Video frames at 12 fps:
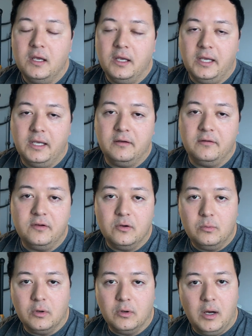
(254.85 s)
And until
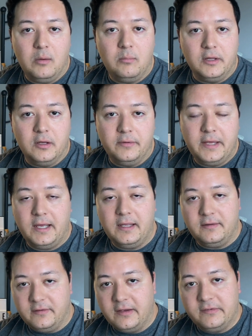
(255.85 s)
we're well below that and
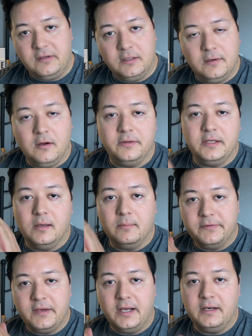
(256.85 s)
testing it on the
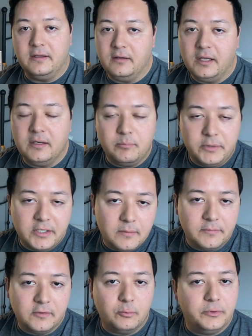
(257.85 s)
upside and it becomes
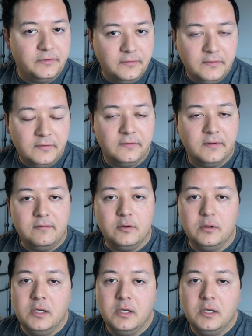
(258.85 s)
a resistance level,